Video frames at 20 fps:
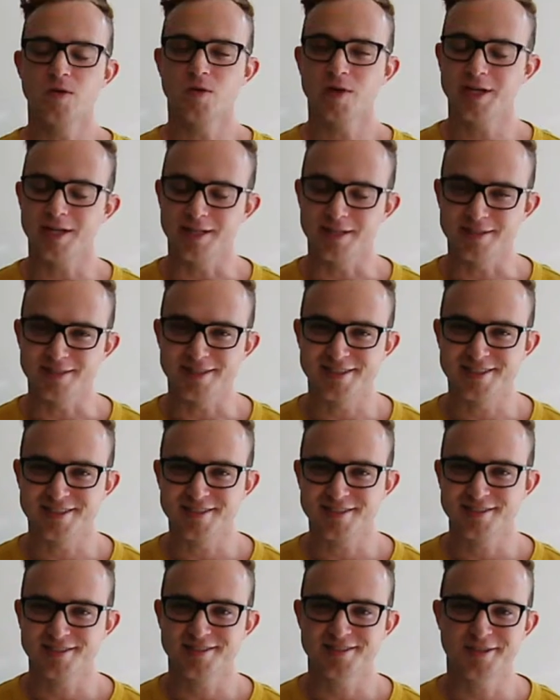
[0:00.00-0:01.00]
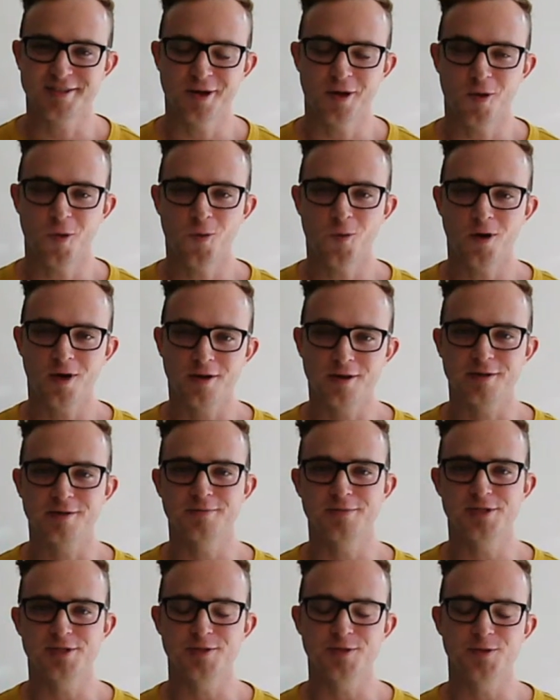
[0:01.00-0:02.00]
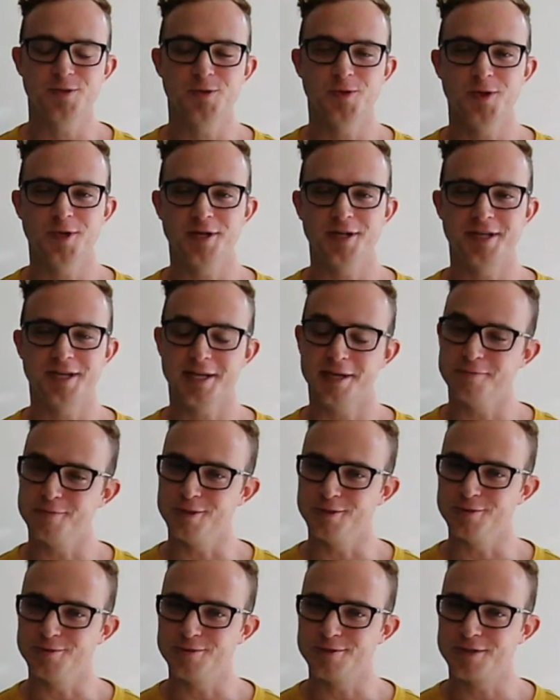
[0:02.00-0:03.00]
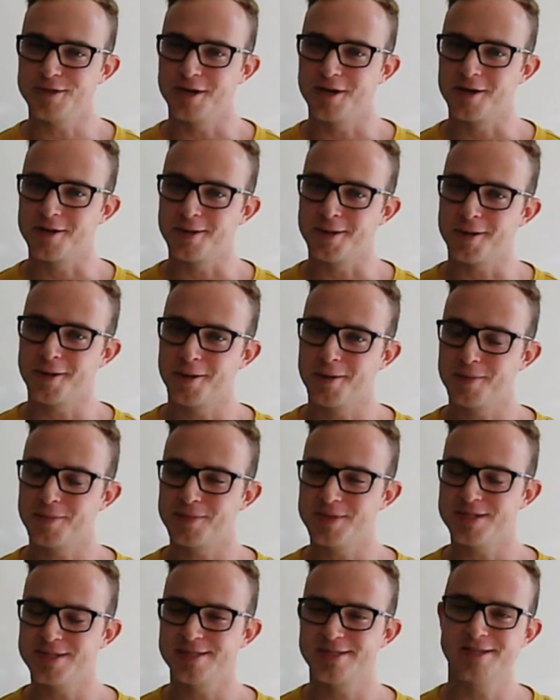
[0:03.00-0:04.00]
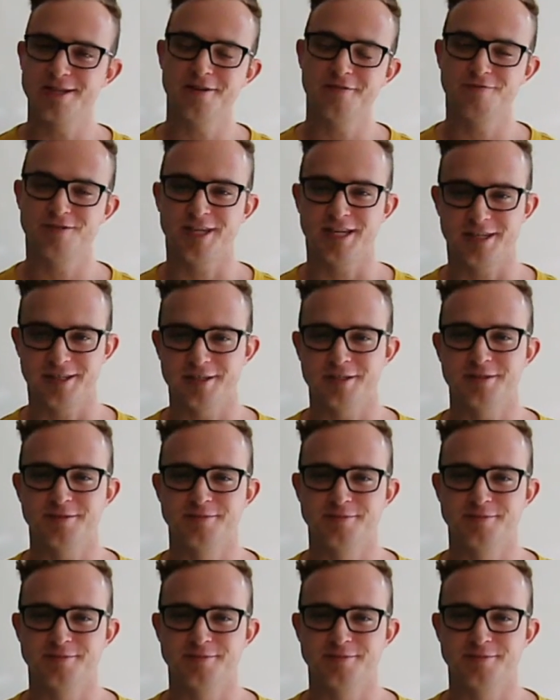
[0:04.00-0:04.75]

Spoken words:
Greetings. Welcome to Game News on Peace, Love, Data.